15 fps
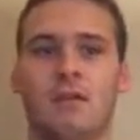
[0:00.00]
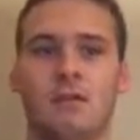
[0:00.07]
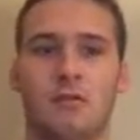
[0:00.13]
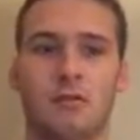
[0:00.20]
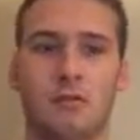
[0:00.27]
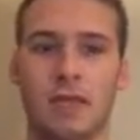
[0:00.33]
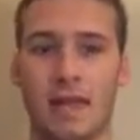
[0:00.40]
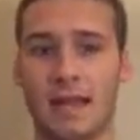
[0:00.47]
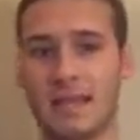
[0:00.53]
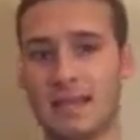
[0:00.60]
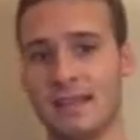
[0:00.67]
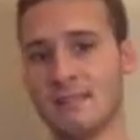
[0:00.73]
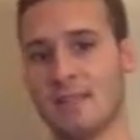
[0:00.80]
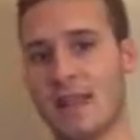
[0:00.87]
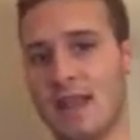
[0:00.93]
So the
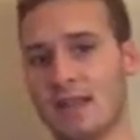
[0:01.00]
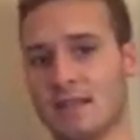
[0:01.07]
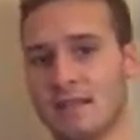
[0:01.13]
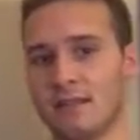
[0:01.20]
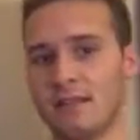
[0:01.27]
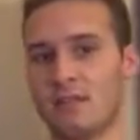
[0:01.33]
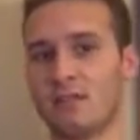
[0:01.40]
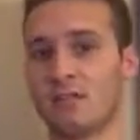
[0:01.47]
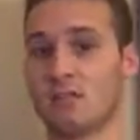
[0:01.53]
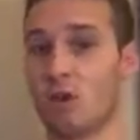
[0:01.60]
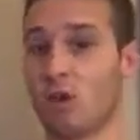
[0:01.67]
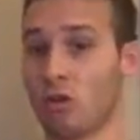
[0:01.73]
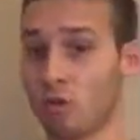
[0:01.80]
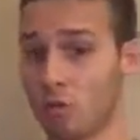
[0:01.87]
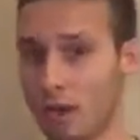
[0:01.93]
idea of banning these
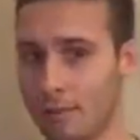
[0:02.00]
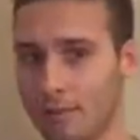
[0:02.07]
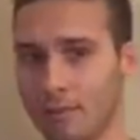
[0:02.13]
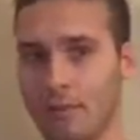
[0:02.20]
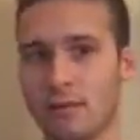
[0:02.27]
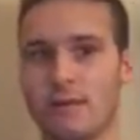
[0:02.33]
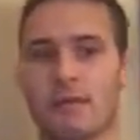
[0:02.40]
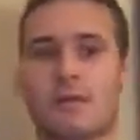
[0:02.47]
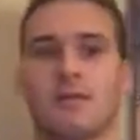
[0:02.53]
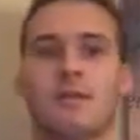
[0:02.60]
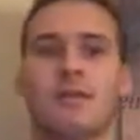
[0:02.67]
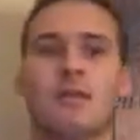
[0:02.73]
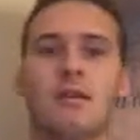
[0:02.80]
assault weapons,